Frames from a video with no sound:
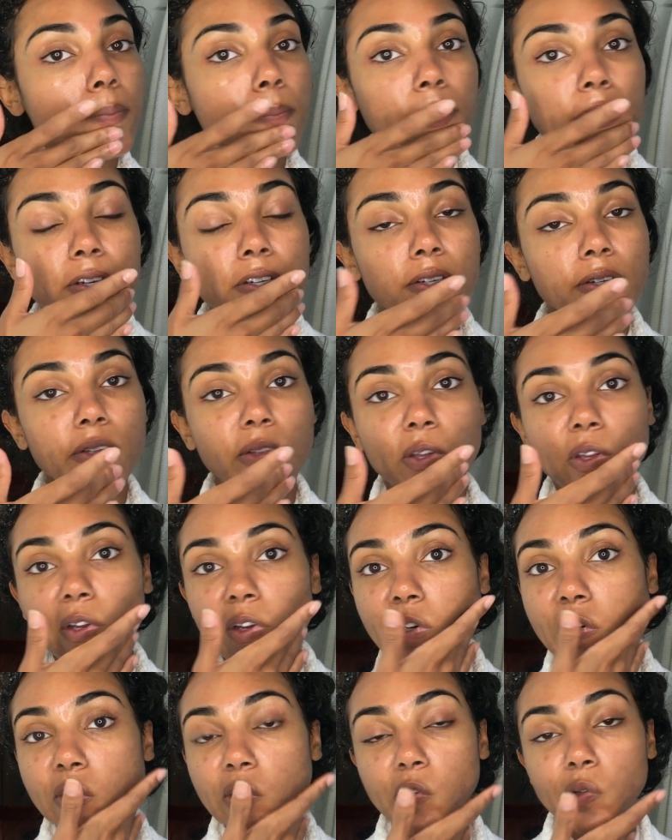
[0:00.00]
Make sure that
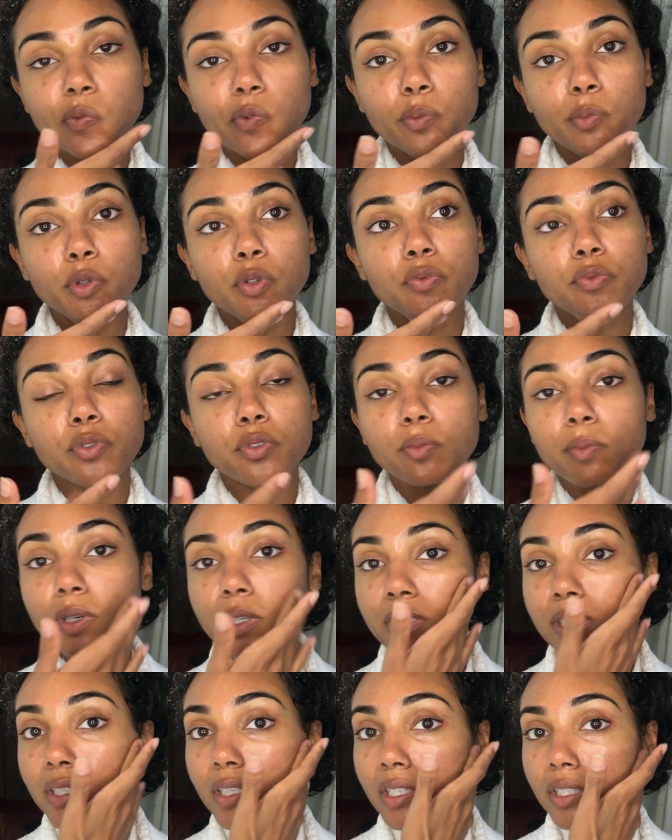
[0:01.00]
I didn't remove too
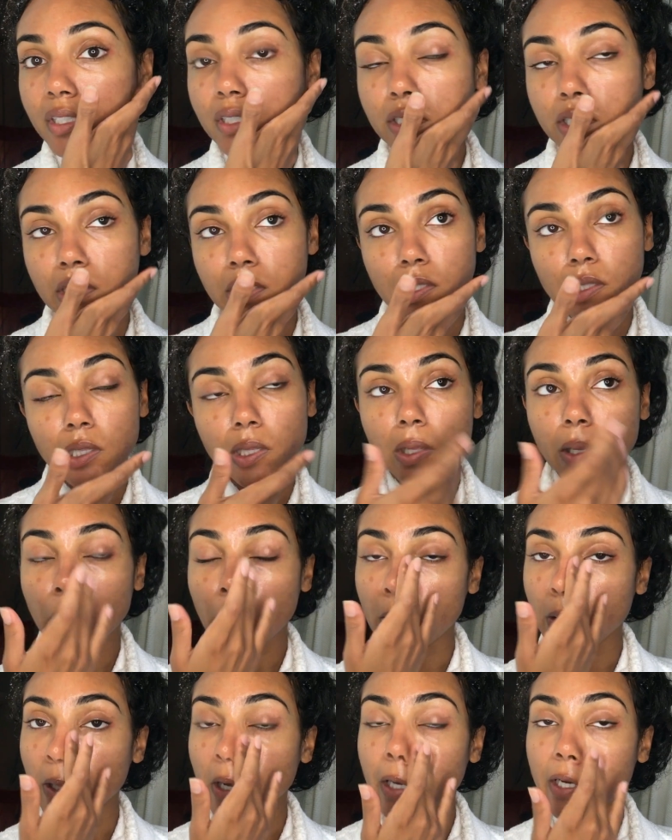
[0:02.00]
much, and I just did a
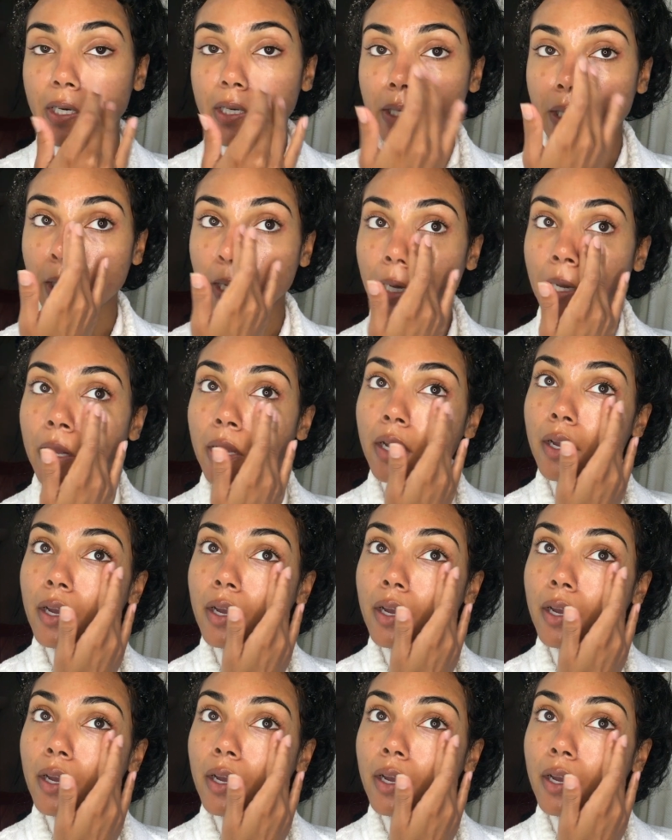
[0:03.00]
lot, didn't I?